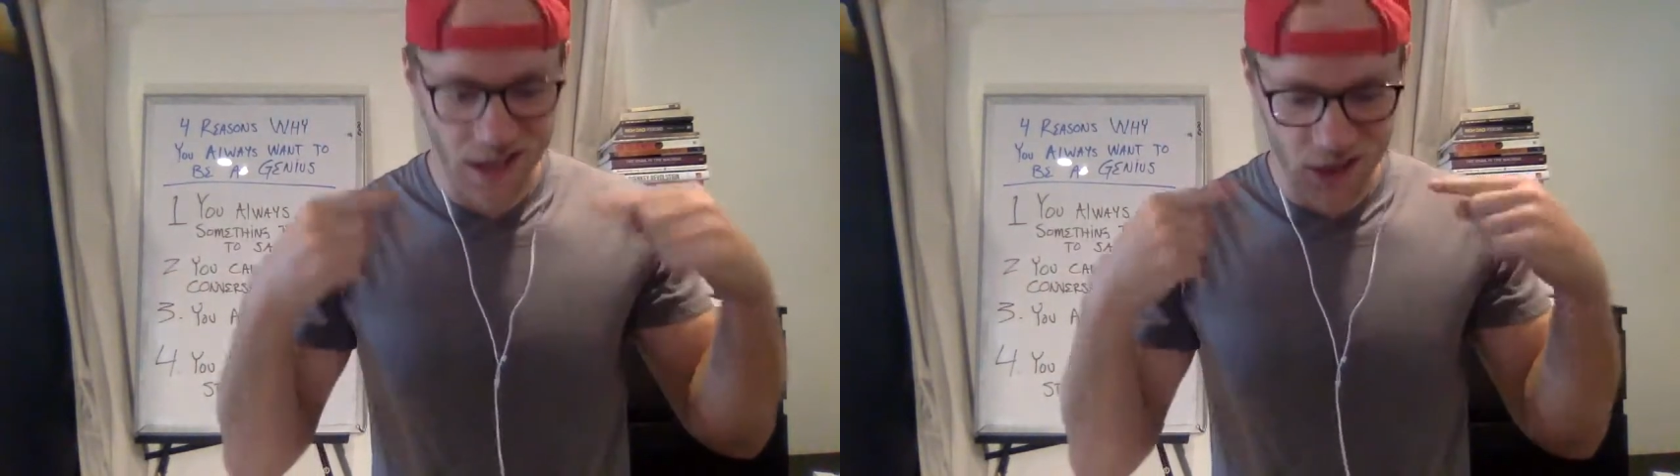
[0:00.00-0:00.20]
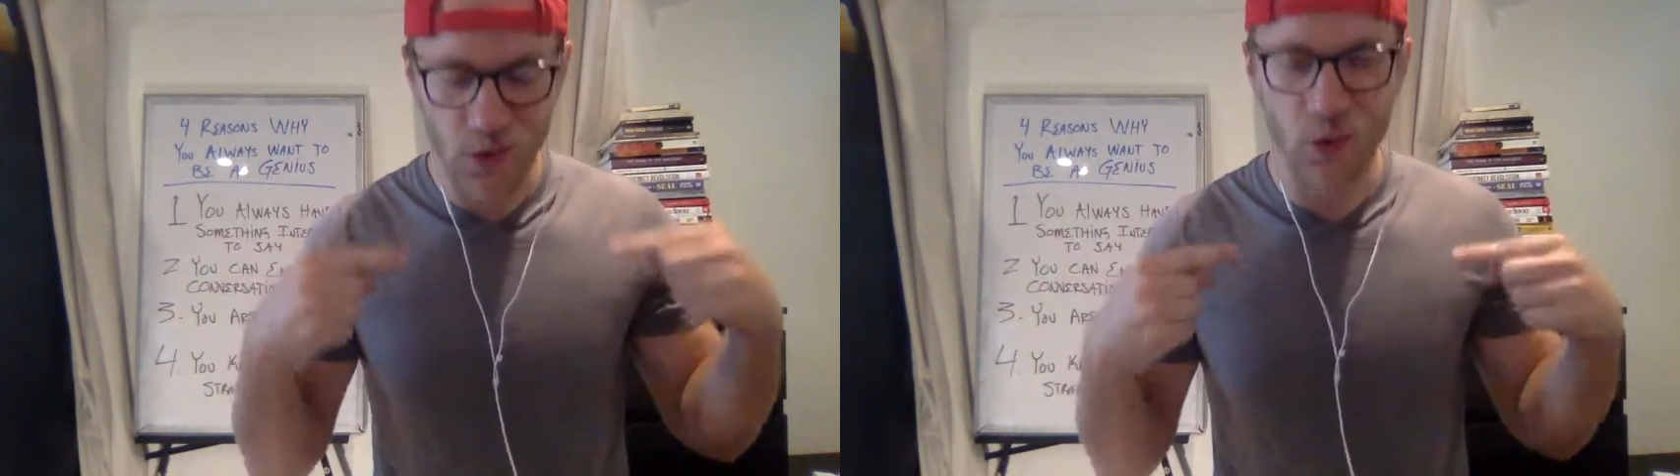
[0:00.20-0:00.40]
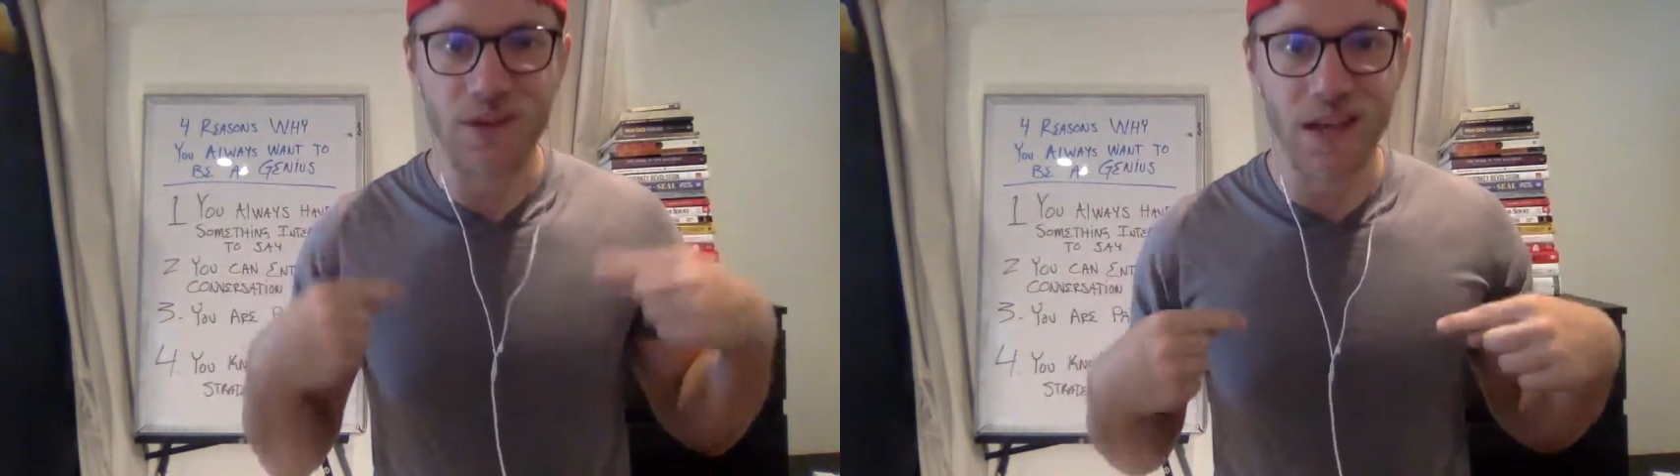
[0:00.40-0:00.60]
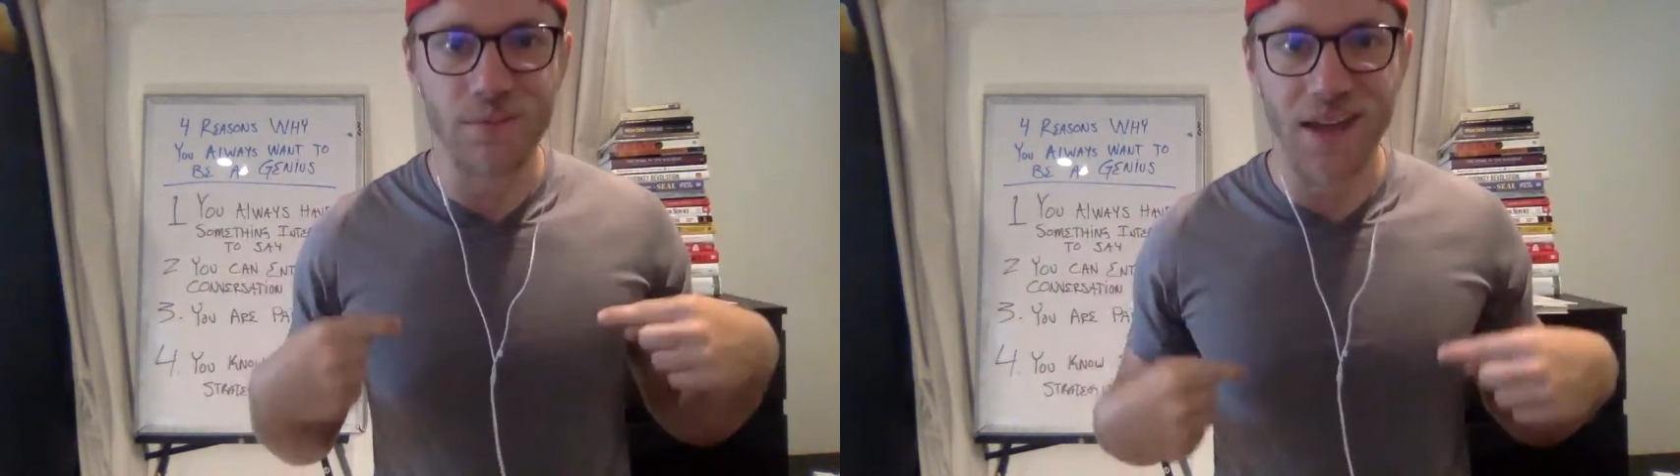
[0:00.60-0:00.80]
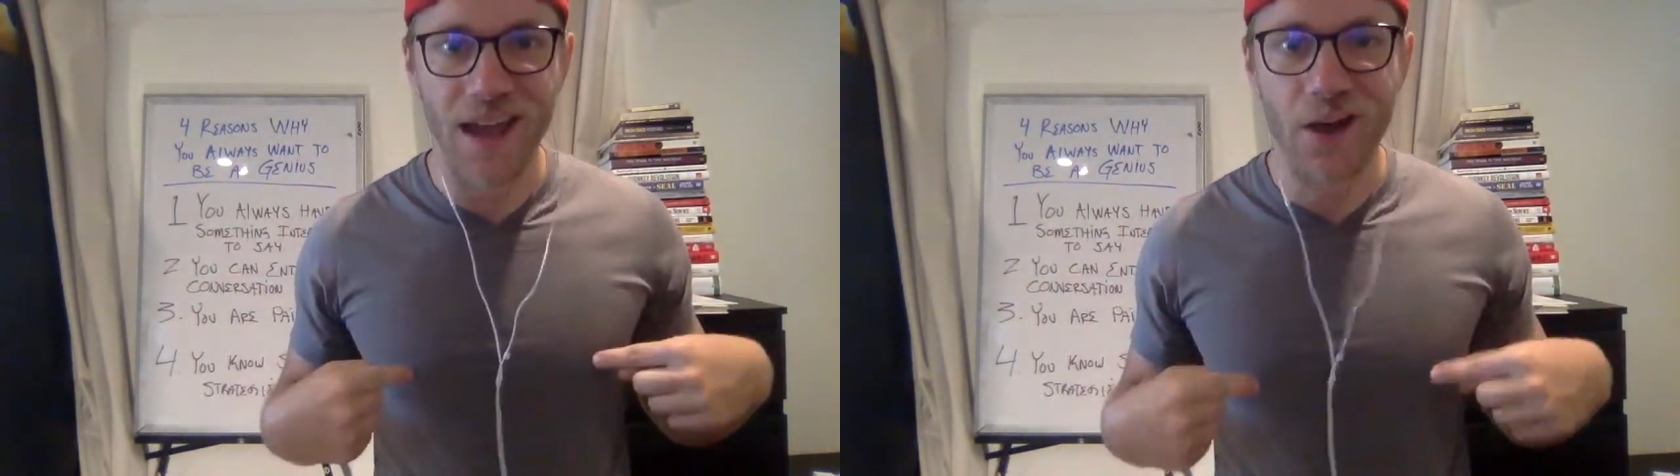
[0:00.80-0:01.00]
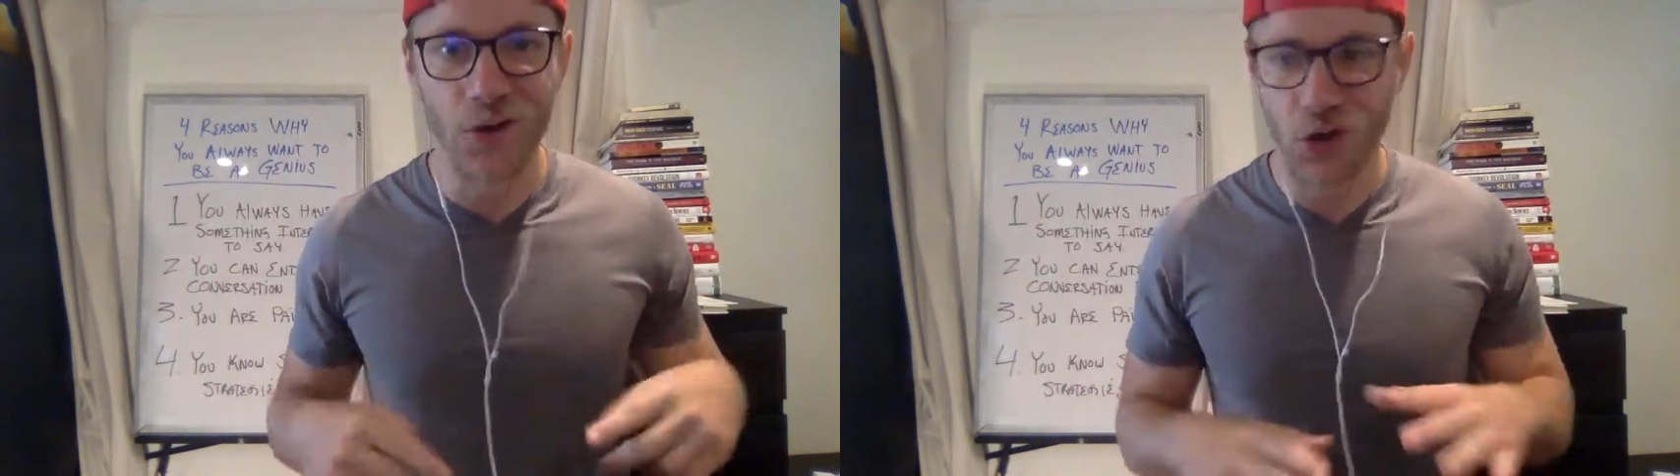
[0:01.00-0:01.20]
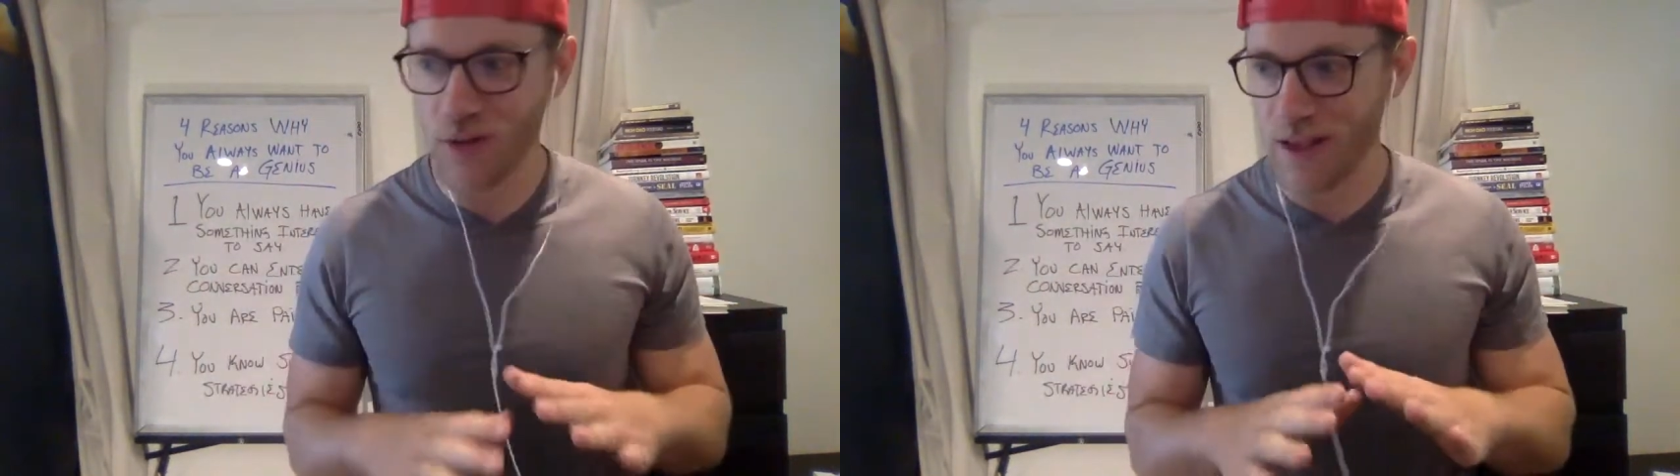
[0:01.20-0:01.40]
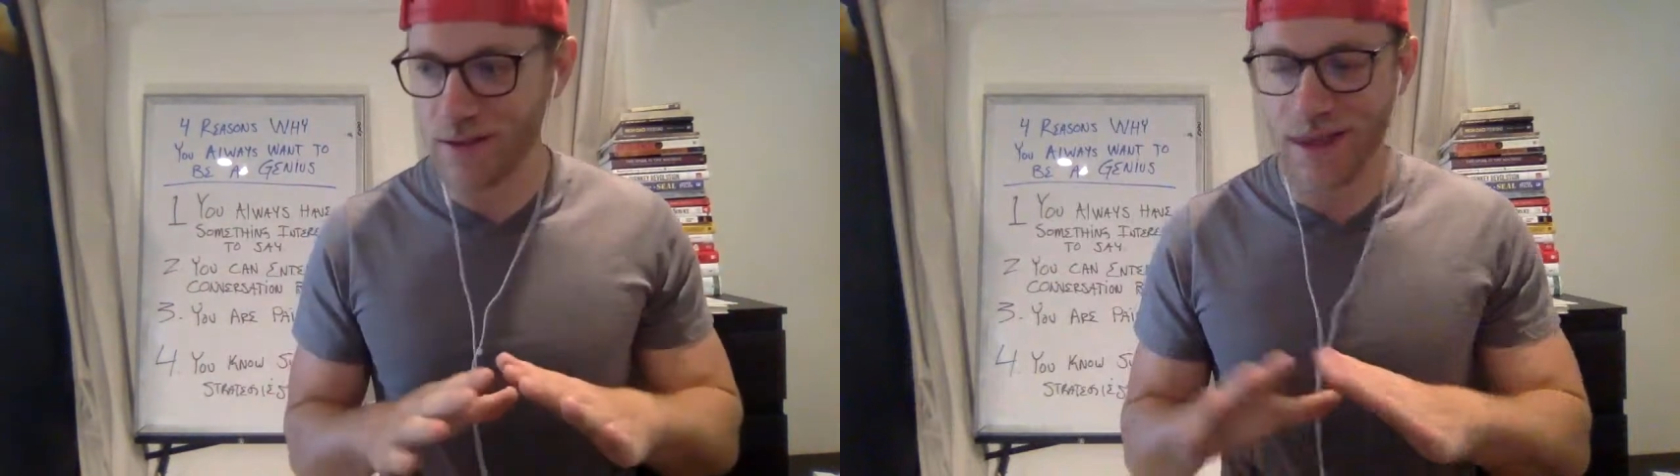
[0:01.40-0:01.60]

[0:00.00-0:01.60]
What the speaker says: And you go deep down and you're like,